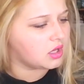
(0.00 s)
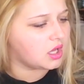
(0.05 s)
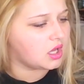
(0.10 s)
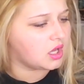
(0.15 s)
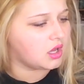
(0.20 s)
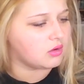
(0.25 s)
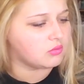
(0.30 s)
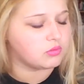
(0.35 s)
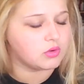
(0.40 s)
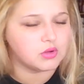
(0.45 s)

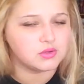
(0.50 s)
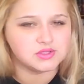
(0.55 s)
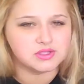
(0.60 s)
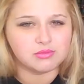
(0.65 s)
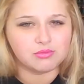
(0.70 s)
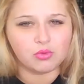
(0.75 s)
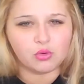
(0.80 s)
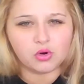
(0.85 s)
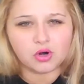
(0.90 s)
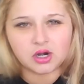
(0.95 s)
Rose
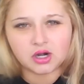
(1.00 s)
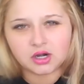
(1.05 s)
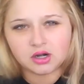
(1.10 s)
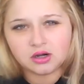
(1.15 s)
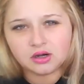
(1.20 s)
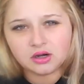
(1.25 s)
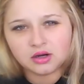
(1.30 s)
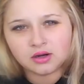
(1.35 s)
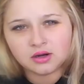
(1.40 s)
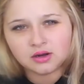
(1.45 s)

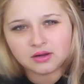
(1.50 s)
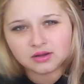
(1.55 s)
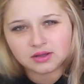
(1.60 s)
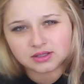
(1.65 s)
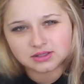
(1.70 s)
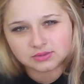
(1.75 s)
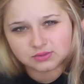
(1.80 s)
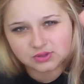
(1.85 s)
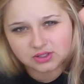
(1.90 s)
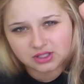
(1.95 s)
Amore.
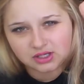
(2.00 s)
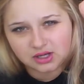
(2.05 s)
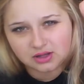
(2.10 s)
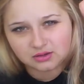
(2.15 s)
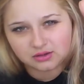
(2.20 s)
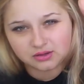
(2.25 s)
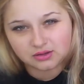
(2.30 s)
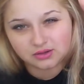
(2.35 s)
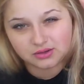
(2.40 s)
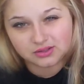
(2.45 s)
That's what the
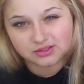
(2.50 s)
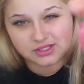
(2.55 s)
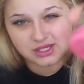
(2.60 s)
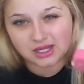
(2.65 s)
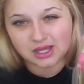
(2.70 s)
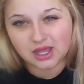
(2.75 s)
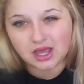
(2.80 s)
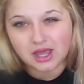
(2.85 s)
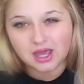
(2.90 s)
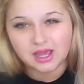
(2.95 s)
color looks
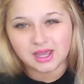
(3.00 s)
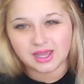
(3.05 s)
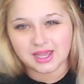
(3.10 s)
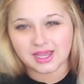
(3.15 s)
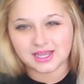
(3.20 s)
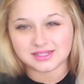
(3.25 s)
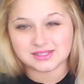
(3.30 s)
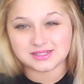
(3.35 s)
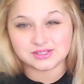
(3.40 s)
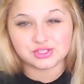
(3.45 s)
like.
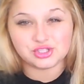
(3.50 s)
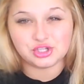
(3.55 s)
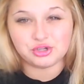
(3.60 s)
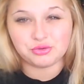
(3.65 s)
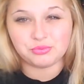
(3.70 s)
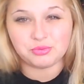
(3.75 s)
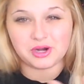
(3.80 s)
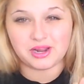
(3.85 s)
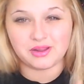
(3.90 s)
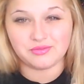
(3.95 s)
It's
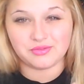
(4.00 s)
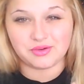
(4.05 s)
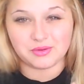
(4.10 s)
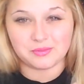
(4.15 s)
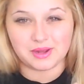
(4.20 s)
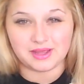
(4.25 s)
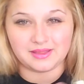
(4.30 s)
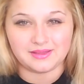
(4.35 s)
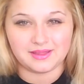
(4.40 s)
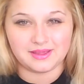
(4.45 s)
too bright for
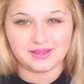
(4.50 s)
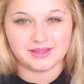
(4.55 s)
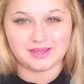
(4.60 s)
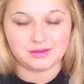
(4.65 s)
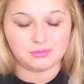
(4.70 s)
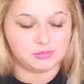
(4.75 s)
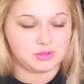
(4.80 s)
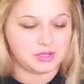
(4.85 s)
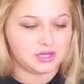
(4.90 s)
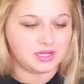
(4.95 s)
my
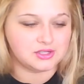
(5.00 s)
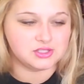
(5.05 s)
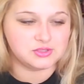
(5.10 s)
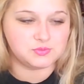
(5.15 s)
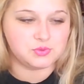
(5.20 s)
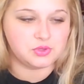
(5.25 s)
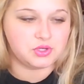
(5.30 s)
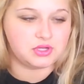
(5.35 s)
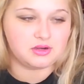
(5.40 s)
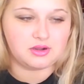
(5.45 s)
liking, but I
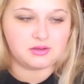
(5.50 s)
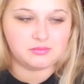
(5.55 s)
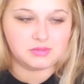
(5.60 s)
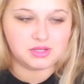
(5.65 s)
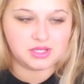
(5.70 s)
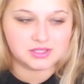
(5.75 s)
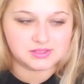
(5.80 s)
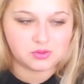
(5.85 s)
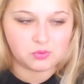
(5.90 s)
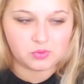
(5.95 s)
just put it on
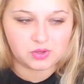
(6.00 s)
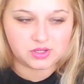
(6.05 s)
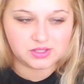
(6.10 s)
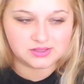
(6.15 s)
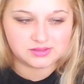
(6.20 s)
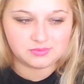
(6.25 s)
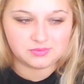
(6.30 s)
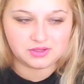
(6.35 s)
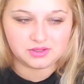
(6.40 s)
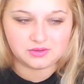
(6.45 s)
because I wanted
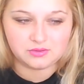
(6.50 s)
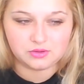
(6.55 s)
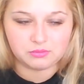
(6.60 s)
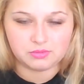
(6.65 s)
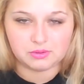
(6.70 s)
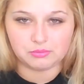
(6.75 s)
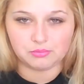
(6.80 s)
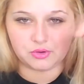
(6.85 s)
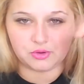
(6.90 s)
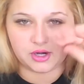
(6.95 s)
something a little
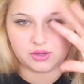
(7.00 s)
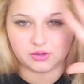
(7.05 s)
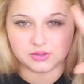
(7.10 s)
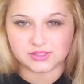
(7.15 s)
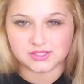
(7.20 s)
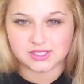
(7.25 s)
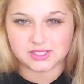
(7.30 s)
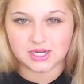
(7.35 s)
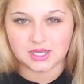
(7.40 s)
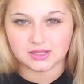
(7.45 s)
bit brighter
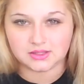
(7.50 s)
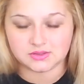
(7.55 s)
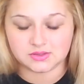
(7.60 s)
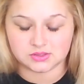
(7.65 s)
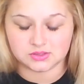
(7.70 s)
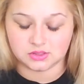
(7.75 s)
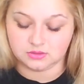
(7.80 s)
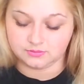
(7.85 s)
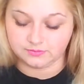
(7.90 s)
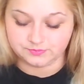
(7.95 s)
today,
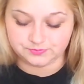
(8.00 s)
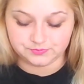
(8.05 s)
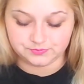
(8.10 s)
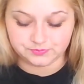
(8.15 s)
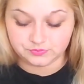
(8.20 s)
so.